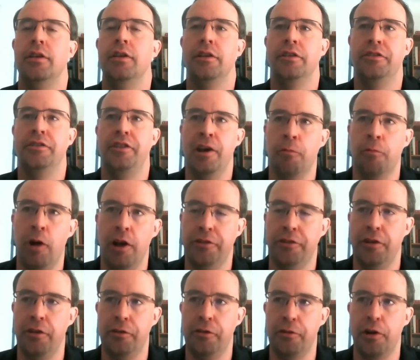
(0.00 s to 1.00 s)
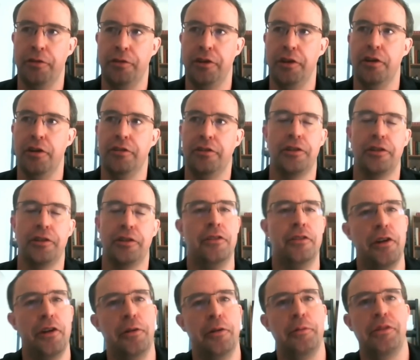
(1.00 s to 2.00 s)
Stan Weston, throughout the years, has
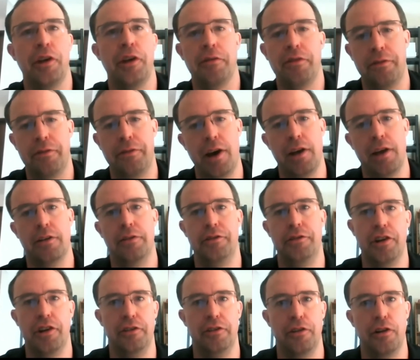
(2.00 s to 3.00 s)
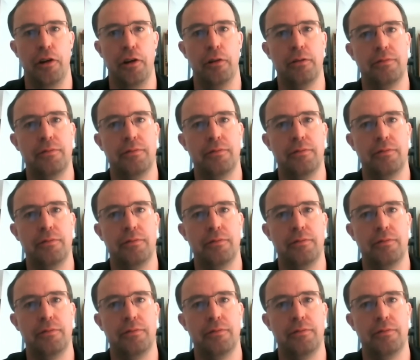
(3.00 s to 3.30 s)
considered himself the father of GI Joe.